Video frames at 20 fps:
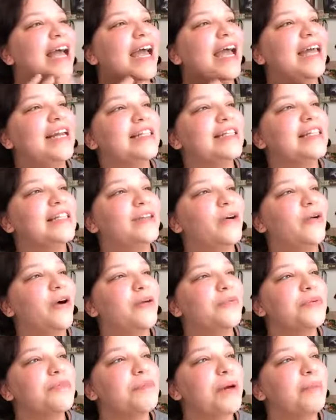Anna says,
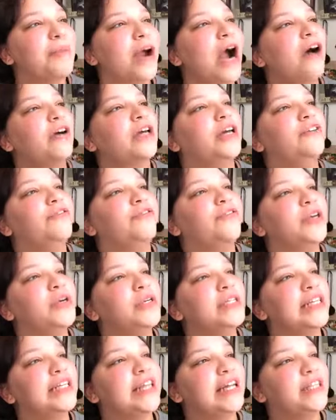I remember how
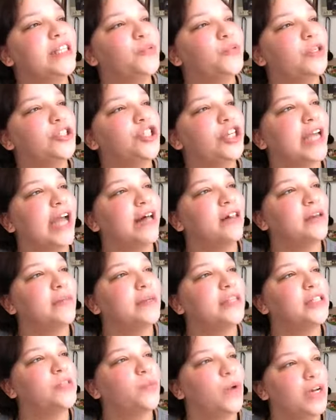confusing that switching
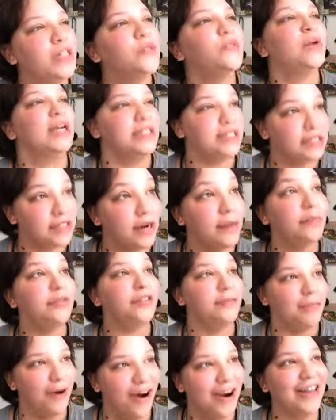elements was when I stumbled
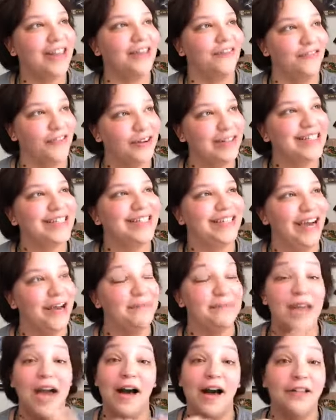upon it the first
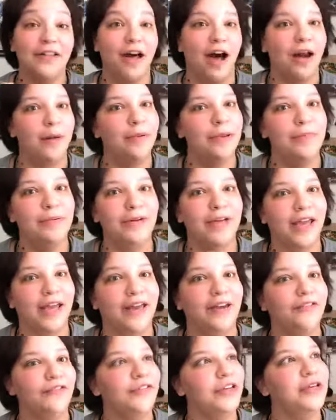time. Yeah, a lot of people get
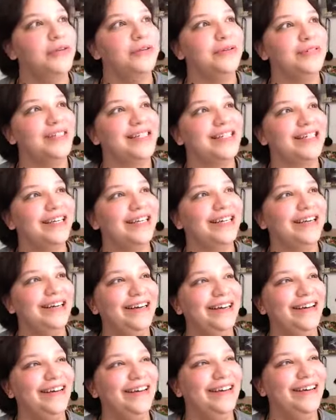confused.
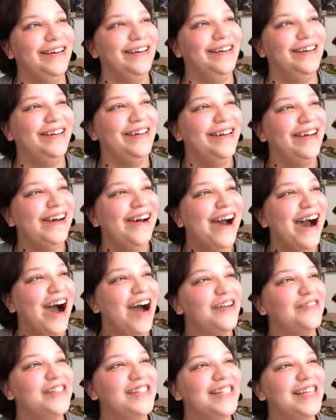
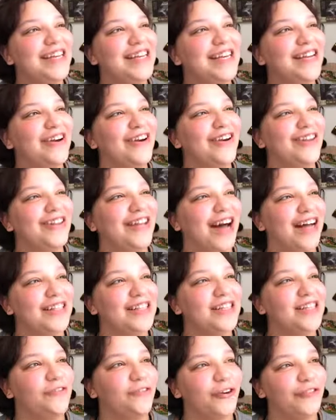I've seen and heard lots
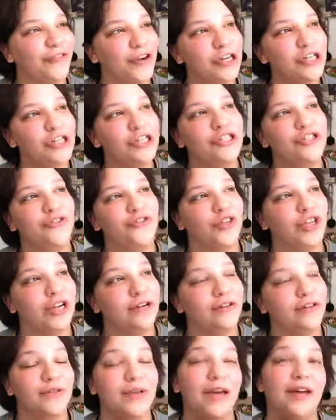of different versions over the
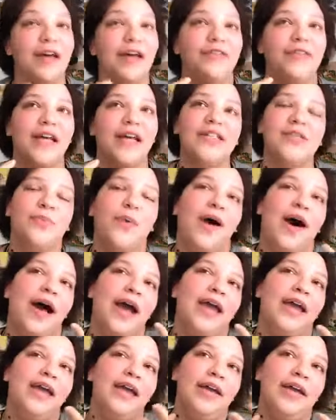years. Yeah, and that's
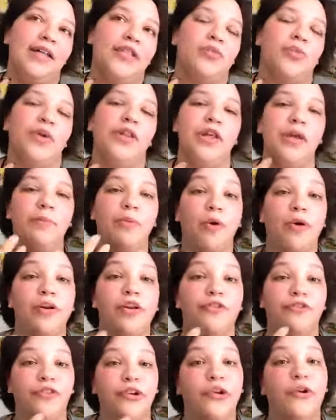why it's really
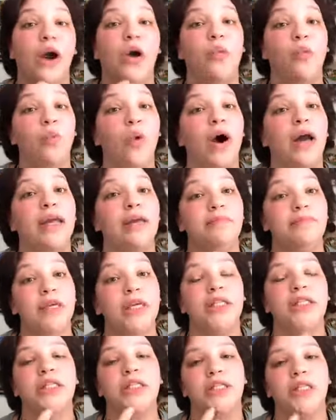important to figure out what it
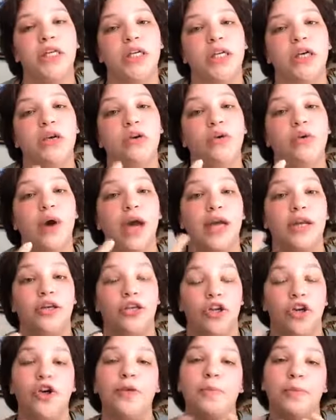means to you
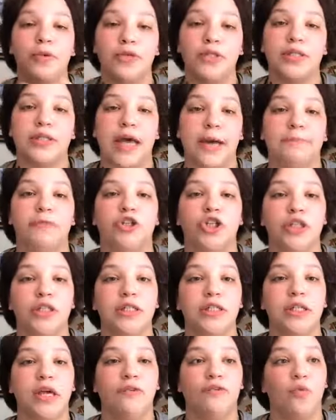and your
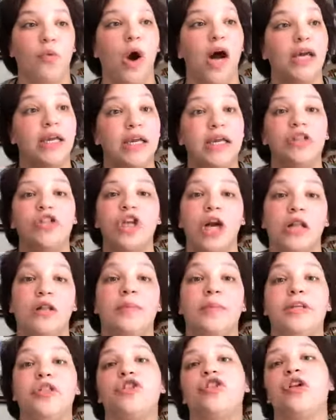perceptions of what each
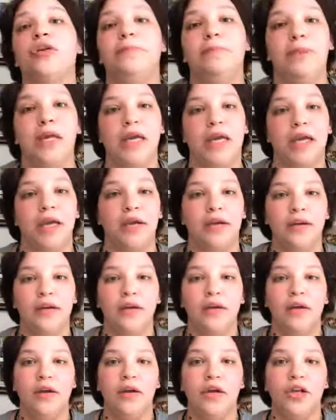element should be.
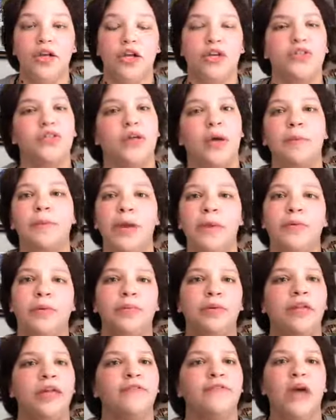You know, some people
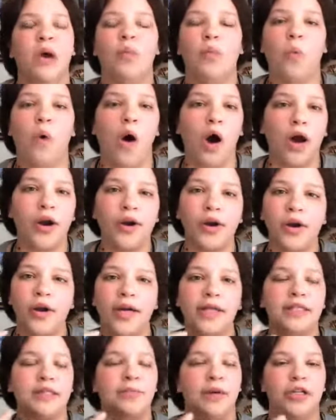believe that water
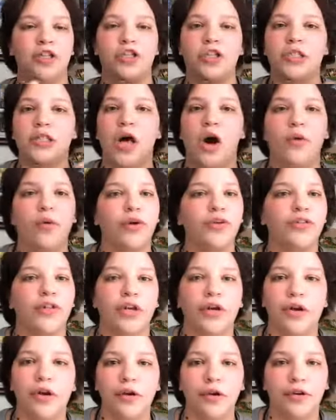is much slower
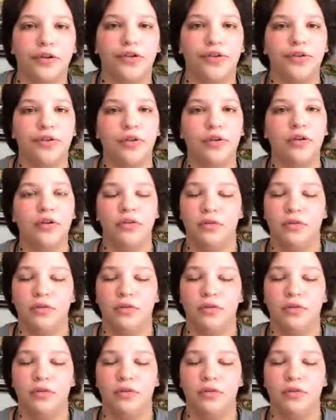than earth.